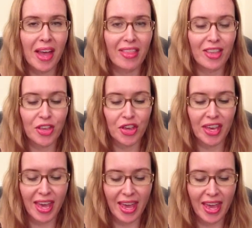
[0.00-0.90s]
in the
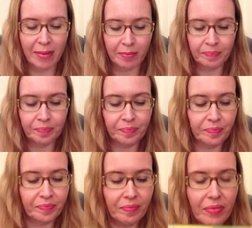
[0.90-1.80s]
UK,
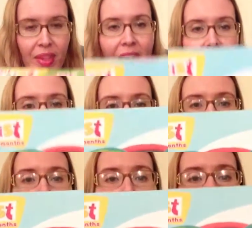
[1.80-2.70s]
and this is my